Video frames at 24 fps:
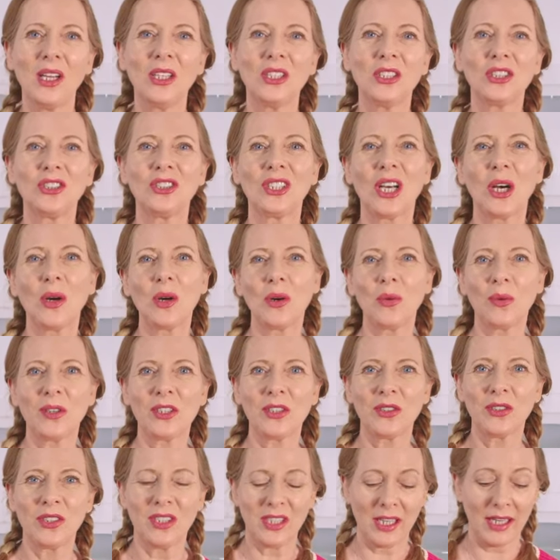So now I want
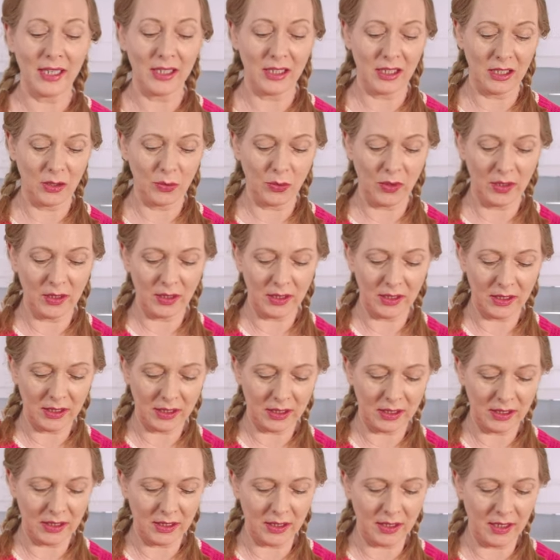to taste what
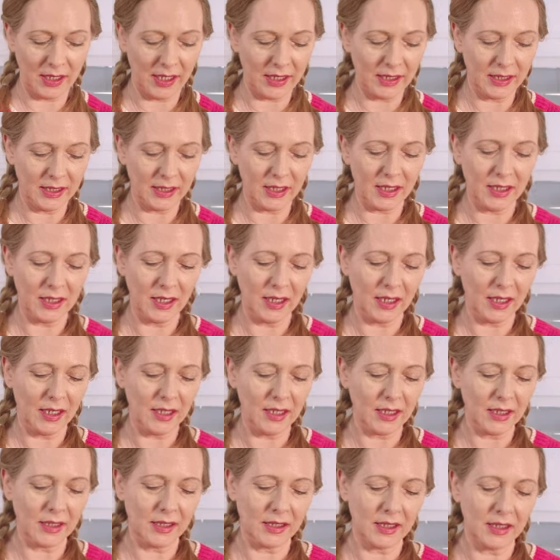it's tasting
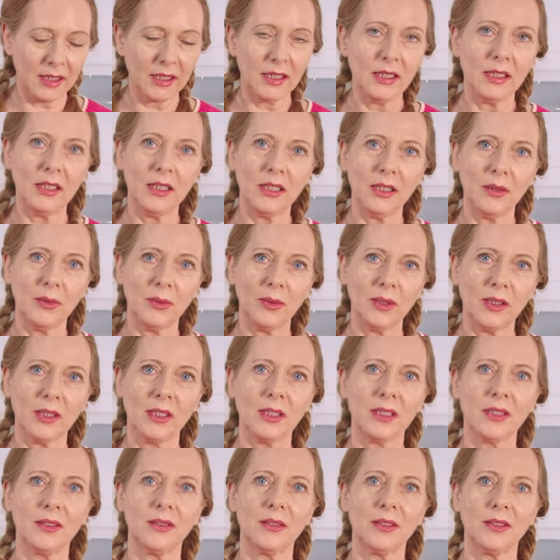like and see
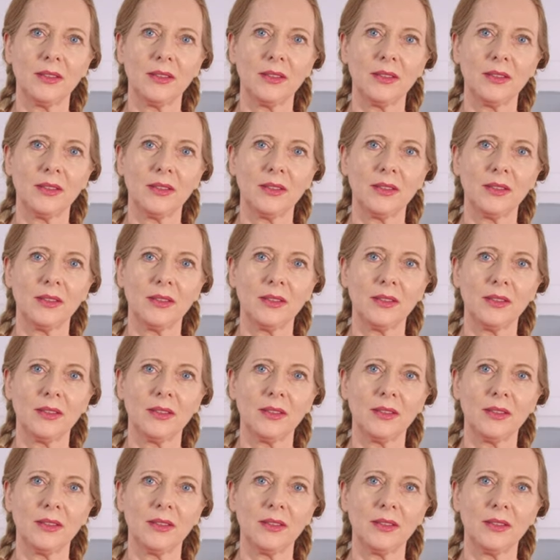what